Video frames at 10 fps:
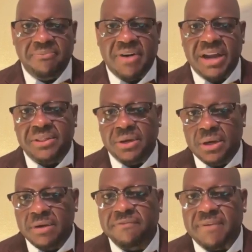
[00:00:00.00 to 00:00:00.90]
fighting the
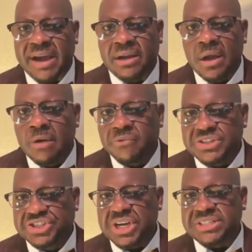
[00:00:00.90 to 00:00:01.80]
good fight for
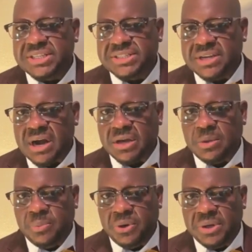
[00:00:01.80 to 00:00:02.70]
justice in our
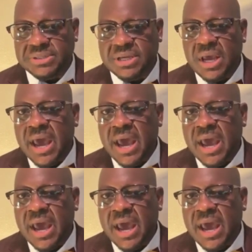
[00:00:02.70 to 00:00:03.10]
communities